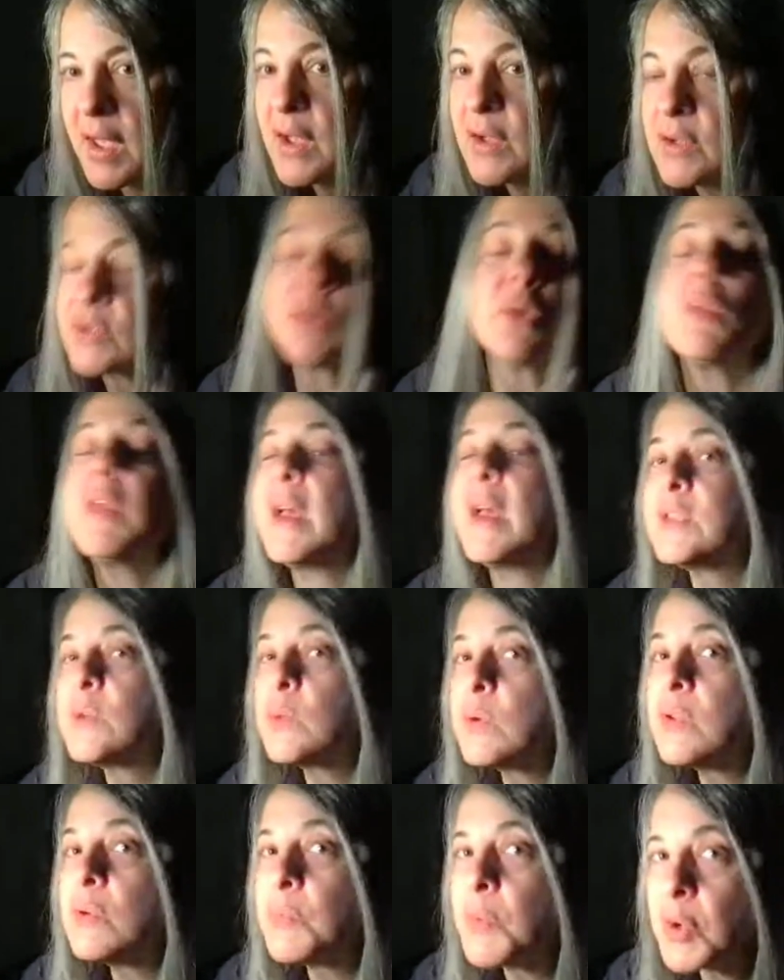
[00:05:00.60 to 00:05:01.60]
So that's
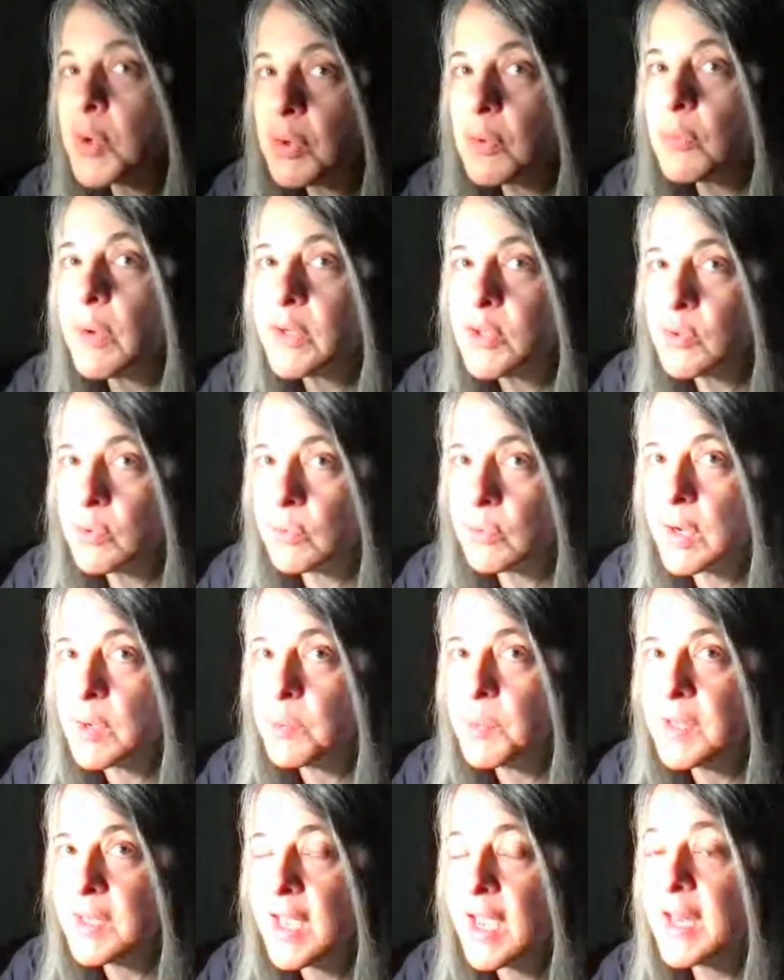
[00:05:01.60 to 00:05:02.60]
where the Mercury retrograde
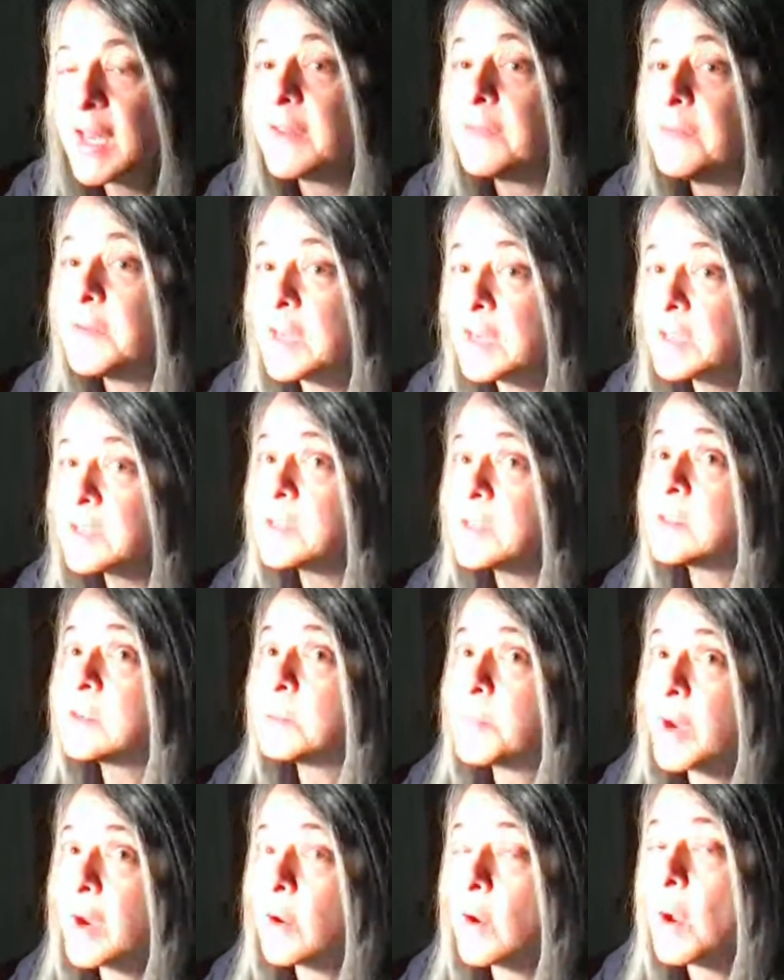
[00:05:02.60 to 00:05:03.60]
began. And Venus is
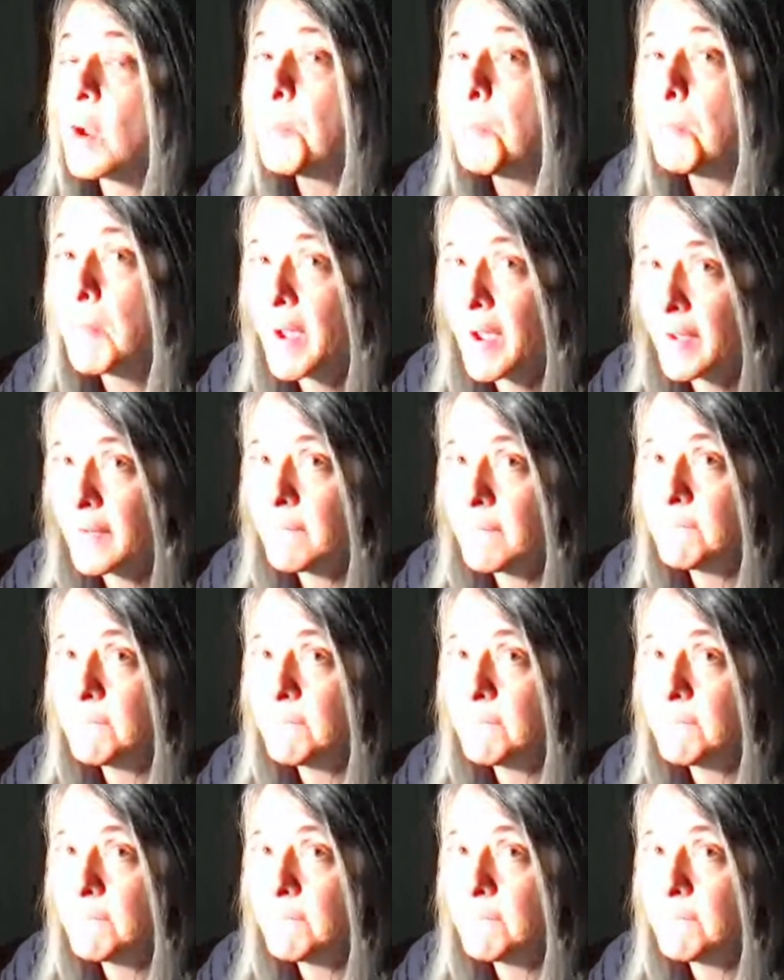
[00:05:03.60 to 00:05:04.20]
about my